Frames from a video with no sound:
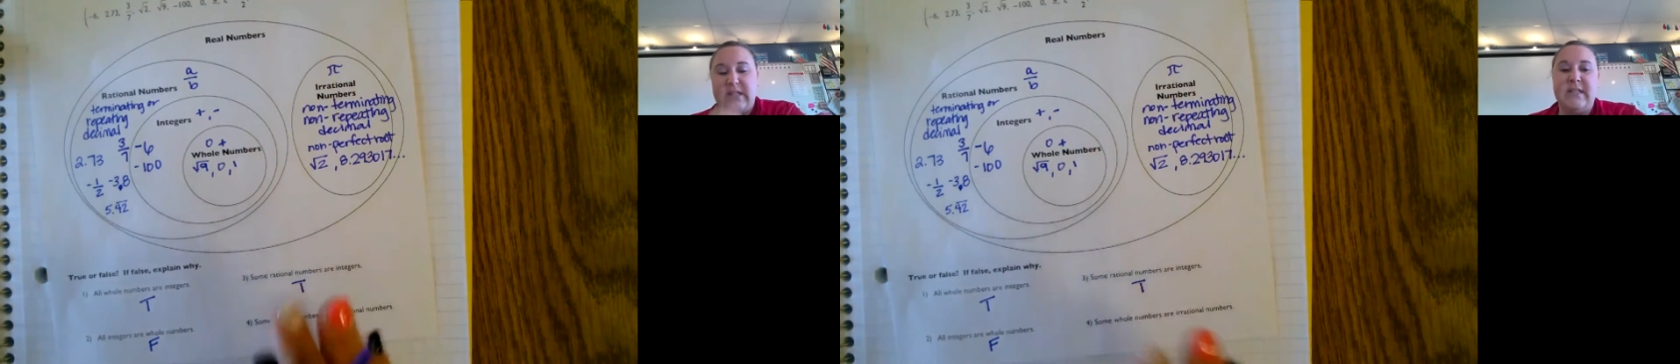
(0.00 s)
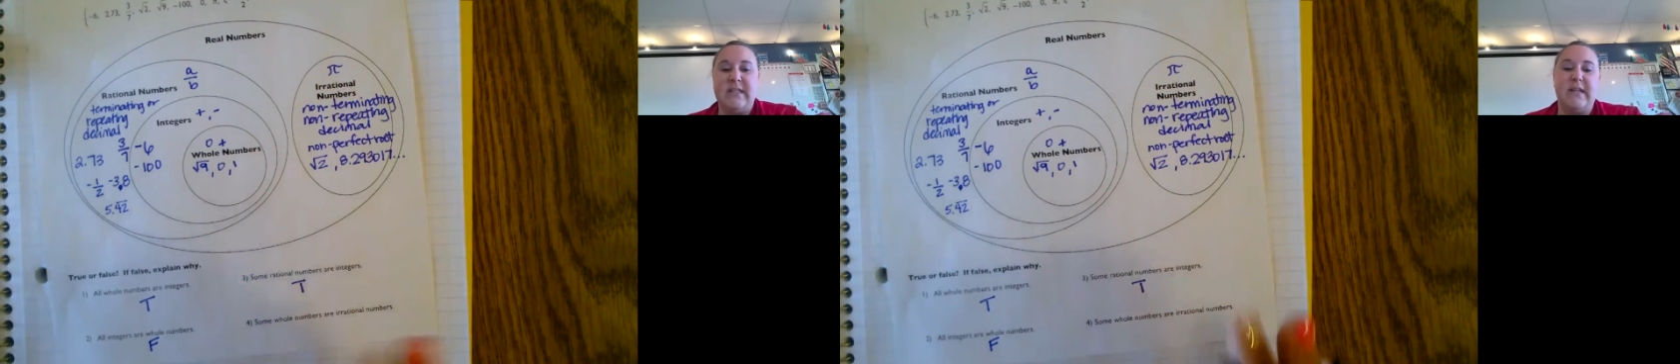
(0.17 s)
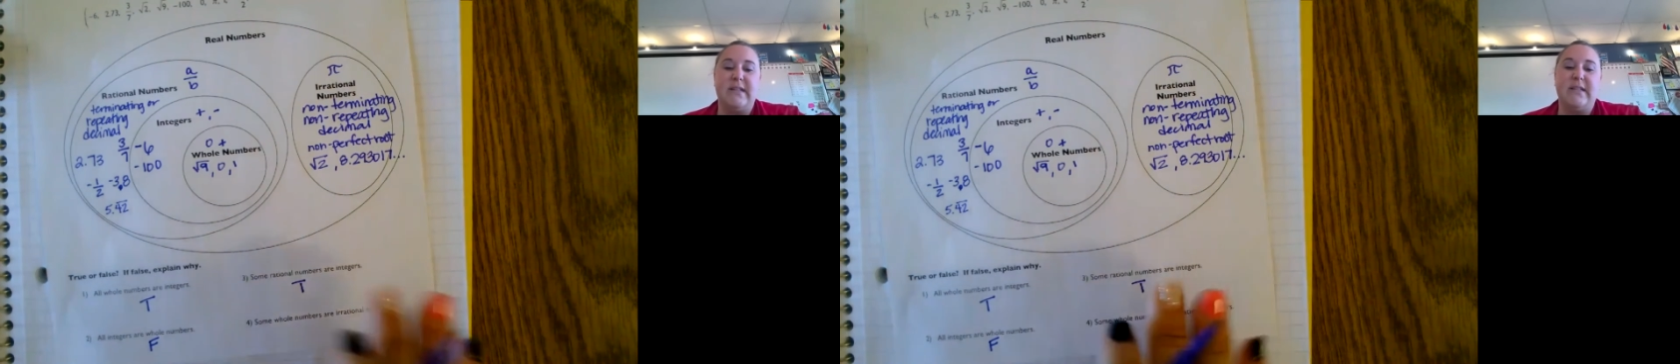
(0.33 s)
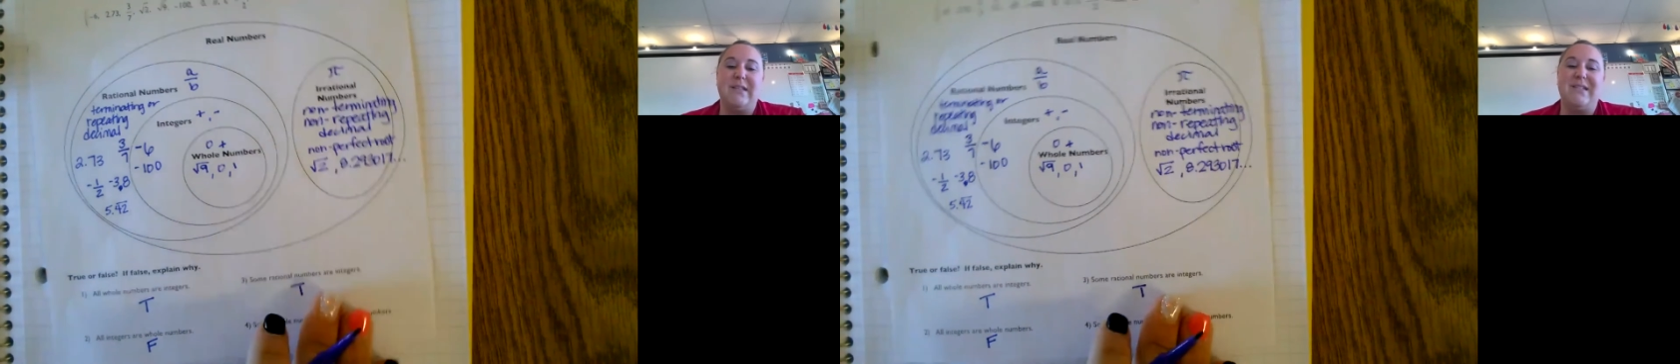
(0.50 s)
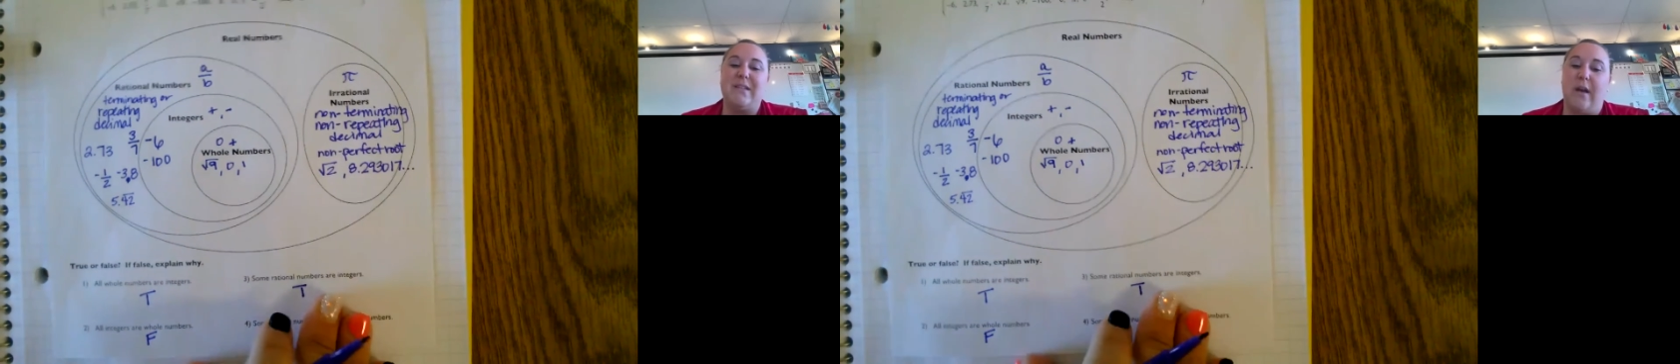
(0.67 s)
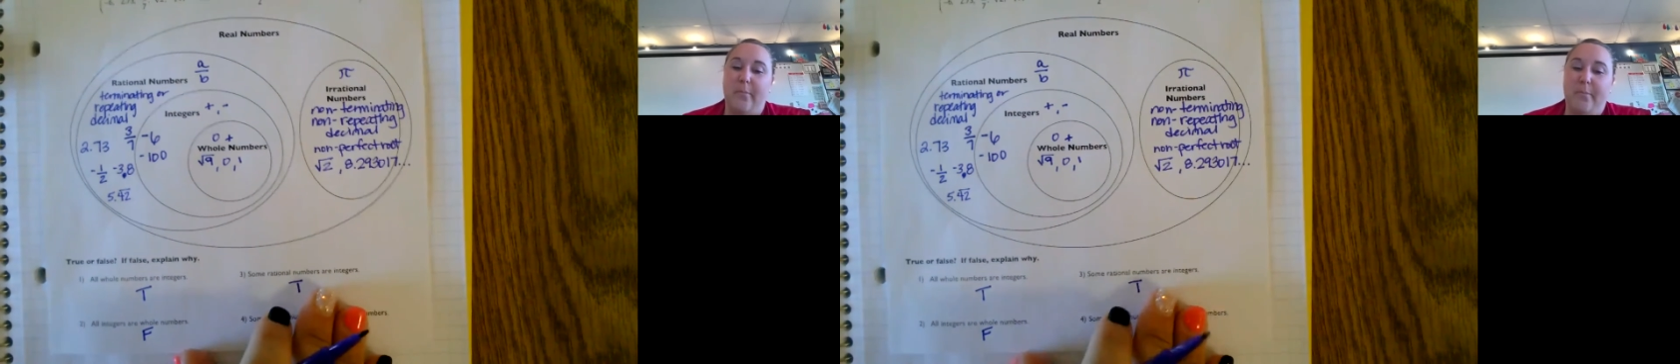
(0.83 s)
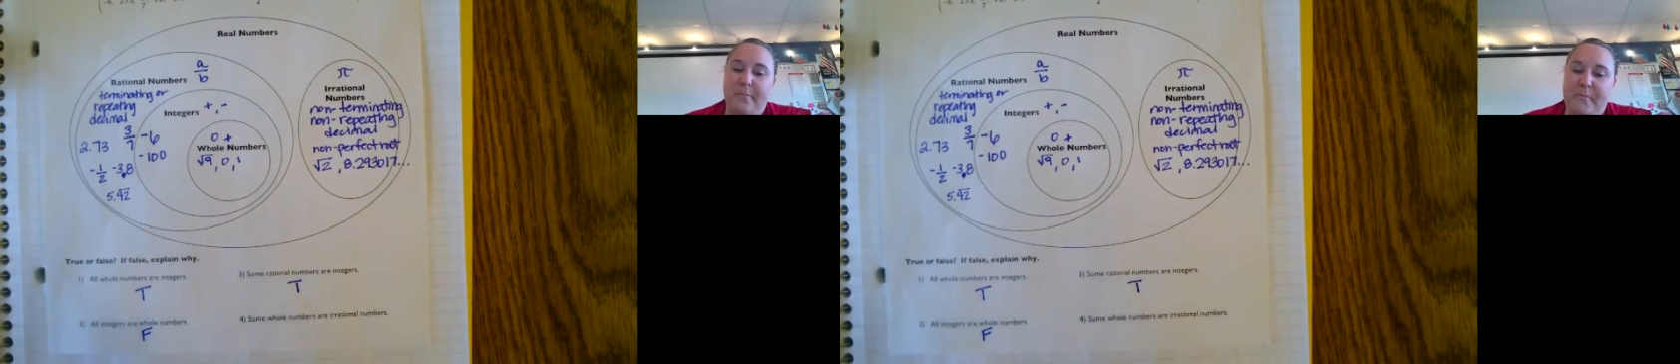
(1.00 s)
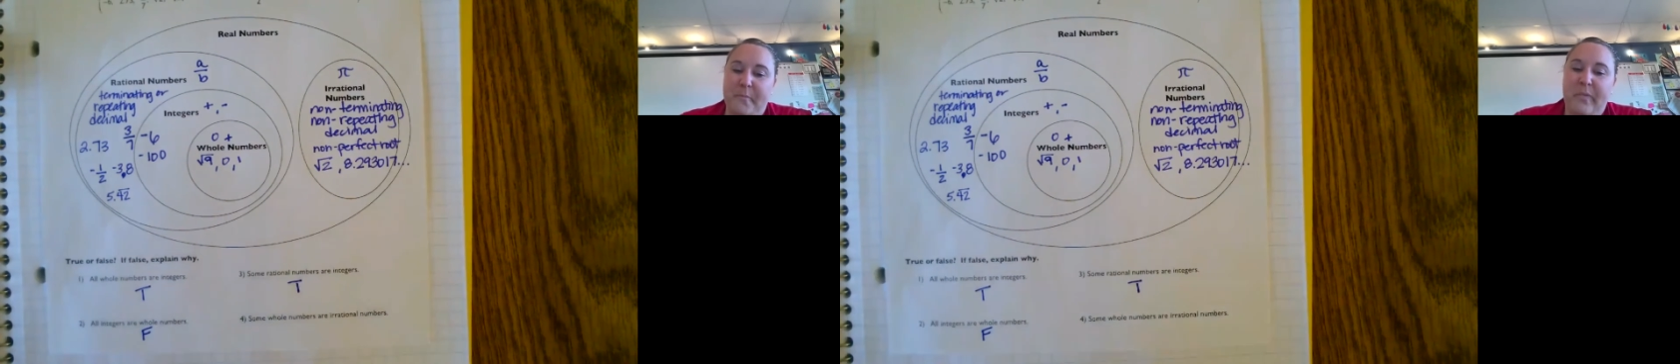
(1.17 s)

since I said some.